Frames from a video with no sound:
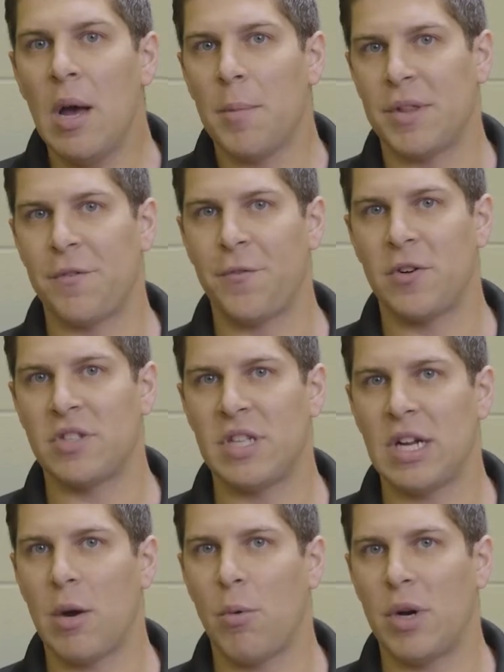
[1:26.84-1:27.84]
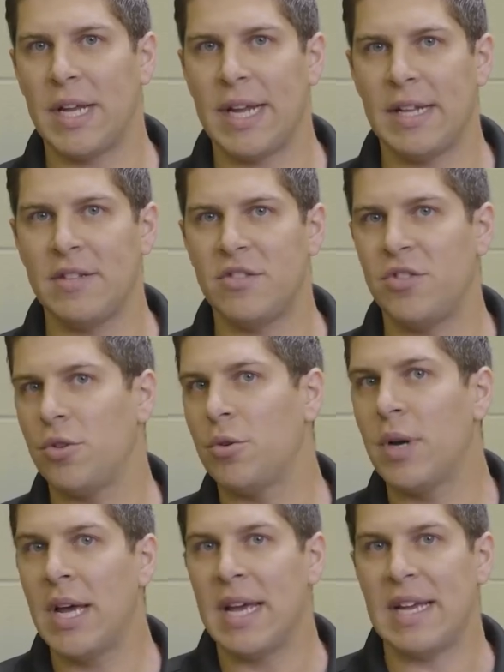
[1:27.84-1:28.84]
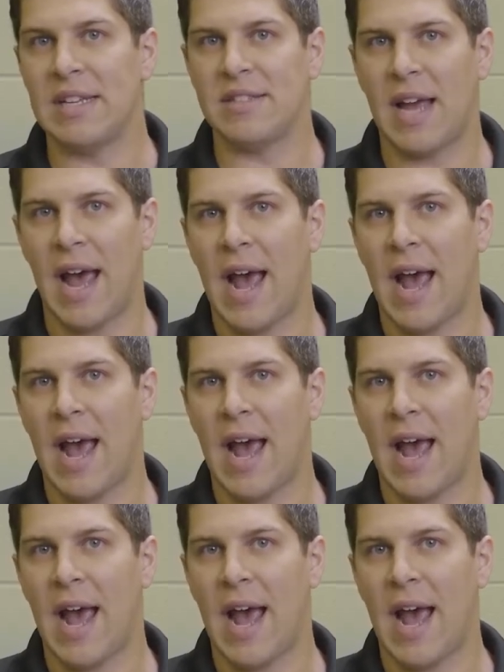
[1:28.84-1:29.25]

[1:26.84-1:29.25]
But the first thing I want to get into is